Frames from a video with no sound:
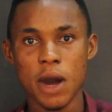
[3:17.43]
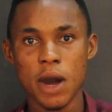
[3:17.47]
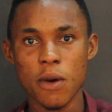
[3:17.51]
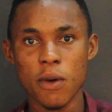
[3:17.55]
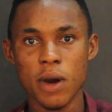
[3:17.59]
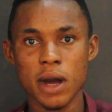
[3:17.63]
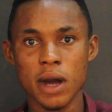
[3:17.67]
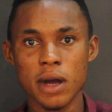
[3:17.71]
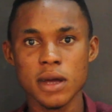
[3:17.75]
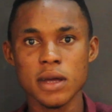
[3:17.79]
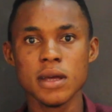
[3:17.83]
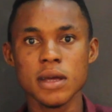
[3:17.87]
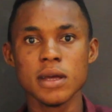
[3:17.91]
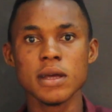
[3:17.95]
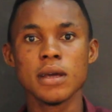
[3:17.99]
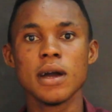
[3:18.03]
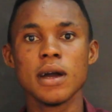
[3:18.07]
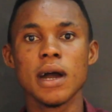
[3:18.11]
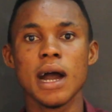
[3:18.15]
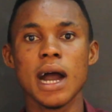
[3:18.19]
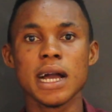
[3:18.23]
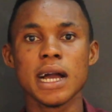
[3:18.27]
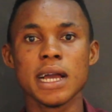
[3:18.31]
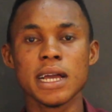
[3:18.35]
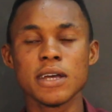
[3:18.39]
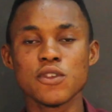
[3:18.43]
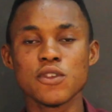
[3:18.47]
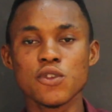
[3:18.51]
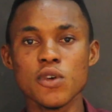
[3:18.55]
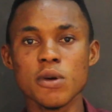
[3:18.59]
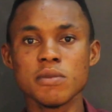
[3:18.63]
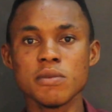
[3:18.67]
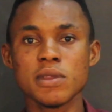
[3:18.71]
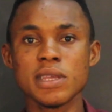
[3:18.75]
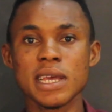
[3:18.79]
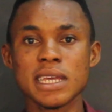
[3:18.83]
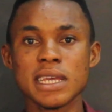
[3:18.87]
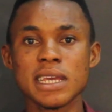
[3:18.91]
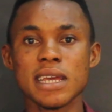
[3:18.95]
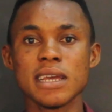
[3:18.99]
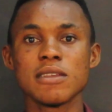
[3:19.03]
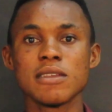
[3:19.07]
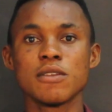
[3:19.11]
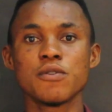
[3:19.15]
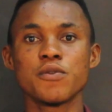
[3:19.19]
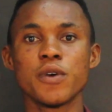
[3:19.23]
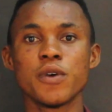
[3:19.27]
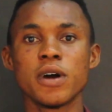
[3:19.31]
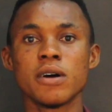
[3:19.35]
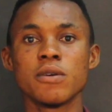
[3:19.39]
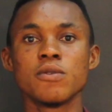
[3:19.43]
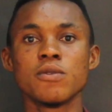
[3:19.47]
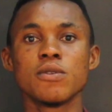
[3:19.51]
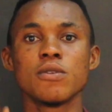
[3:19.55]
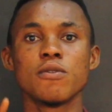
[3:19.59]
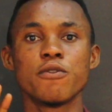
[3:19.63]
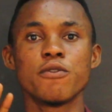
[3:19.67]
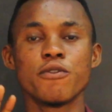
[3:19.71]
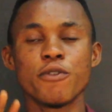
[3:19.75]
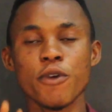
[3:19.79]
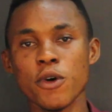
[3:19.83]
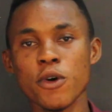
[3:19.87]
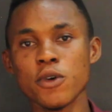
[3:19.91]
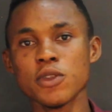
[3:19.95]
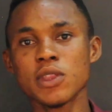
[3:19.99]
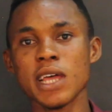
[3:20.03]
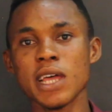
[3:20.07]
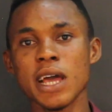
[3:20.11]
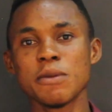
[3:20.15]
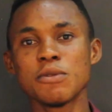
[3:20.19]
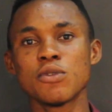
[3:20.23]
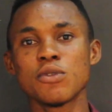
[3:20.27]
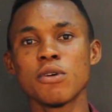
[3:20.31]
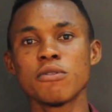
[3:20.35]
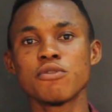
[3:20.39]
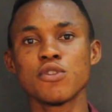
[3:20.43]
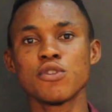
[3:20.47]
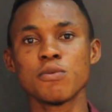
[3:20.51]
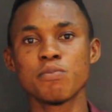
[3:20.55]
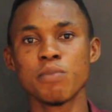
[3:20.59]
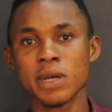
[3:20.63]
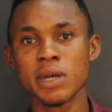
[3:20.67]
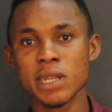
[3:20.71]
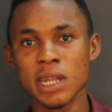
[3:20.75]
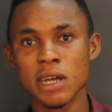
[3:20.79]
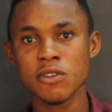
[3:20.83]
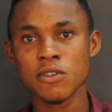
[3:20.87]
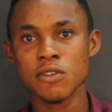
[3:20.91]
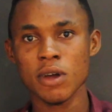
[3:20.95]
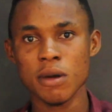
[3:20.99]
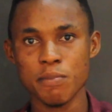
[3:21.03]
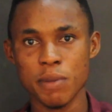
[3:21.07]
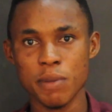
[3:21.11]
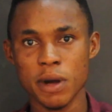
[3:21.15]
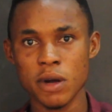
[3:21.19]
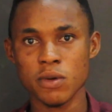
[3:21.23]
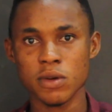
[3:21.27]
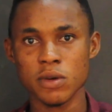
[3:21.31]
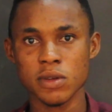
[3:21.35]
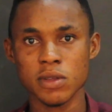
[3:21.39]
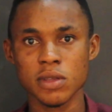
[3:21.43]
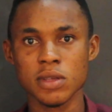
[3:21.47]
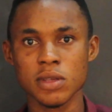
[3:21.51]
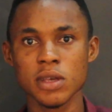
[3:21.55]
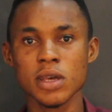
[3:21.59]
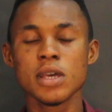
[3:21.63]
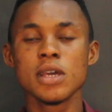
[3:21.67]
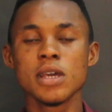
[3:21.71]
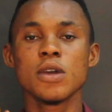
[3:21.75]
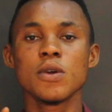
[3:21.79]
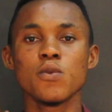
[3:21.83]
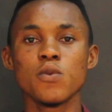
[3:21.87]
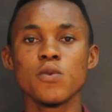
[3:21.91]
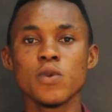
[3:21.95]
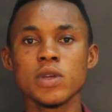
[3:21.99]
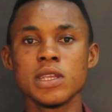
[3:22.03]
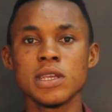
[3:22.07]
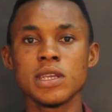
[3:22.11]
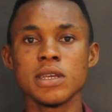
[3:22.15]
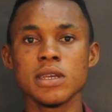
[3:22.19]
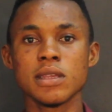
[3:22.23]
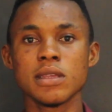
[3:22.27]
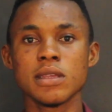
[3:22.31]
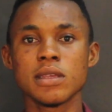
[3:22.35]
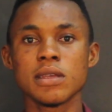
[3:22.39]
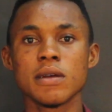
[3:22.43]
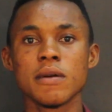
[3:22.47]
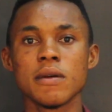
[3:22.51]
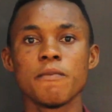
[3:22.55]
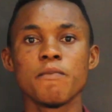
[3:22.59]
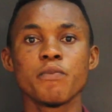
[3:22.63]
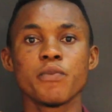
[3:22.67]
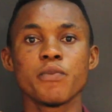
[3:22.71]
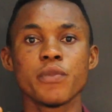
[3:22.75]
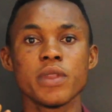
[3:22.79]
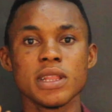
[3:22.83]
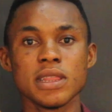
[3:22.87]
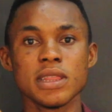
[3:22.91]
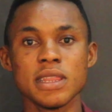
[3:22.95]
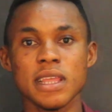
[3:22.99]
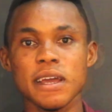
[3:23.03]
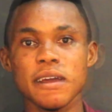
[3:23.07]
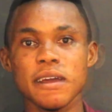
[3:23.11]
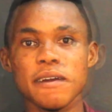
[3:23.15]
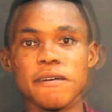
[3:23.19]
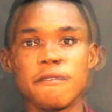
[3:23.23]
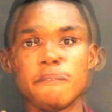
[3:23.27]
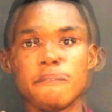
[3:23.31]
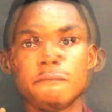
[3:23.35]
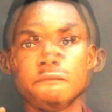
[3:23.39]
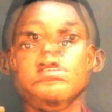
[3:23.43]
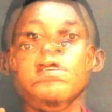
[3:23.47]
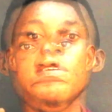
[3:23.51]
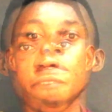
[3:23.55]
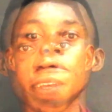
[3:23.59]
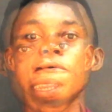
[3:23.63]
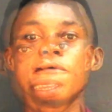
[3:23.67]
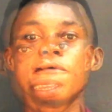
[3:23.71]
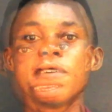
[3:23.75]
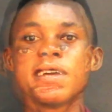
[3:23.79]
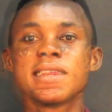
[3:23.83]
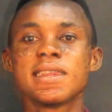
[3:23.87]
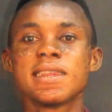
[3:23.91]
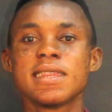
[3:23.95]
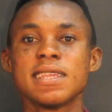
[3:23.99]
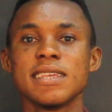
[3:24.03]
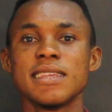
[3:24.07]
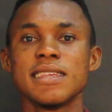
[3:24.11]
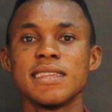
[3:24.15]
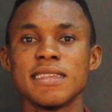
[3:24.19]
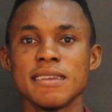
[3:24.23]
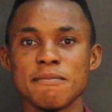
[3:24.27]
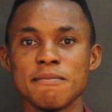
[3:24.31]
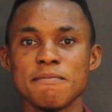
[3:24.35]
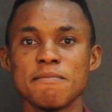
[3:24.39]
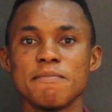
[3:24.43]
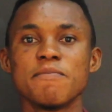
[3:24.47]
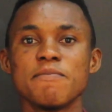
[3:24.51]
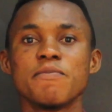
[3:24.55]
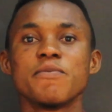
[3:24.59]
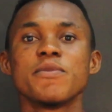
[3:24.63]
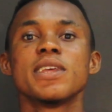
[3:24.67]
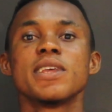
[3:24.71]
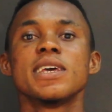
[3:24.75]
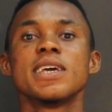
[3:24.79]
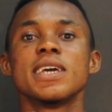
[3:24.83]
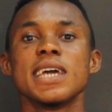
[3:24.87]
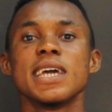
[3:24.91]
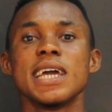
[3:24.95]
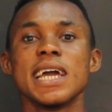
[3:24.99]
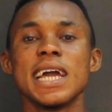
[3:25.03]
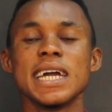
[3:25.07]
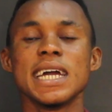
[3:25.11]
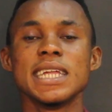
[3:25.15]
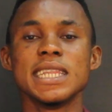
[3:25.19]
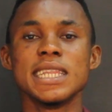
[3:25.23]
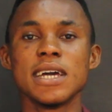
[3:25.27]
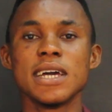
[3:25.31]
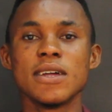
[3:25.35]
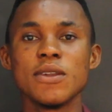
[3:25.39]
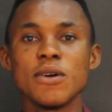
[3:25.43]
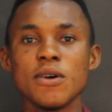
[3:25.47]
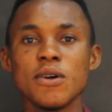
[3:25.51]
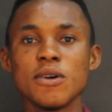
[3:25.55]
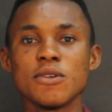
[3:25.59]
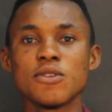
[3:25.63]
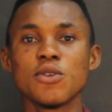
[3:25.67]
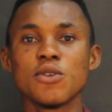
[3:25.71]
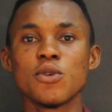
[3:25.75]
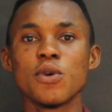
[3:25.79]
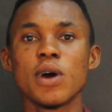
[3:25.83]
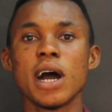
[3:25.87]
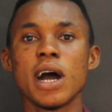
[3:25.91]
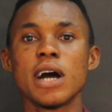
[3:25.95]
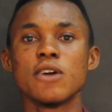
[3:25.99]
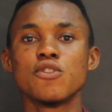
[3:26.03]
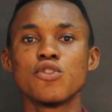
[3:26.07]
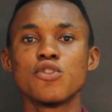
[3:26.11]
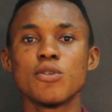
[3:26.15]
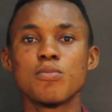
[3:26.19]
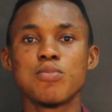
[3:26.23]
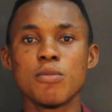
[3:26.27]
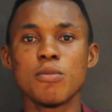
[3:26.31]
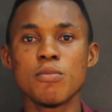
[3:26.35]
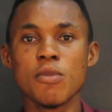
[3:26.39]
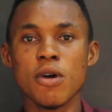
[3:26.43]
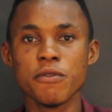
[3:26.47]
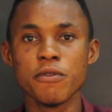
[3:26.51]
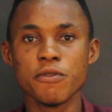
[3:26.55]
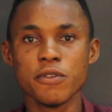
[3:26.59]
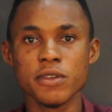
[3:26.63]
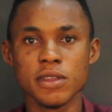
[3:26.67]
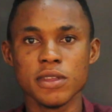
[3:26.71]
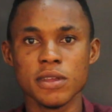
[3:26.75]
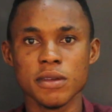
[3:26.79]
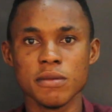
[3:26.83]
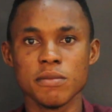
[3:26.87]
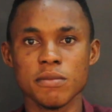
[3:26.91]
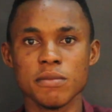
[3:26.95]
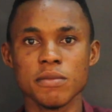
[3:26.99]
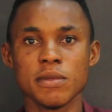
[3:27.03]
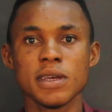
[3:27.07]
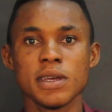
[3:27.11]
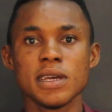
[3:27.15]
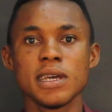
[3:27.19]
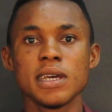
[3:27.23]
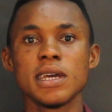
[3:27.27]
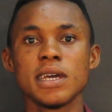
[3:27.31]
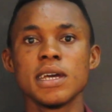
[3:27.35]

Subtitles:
power. August Comte again found four types of supernatural powers, which is the factism, and then also anthropomorphism,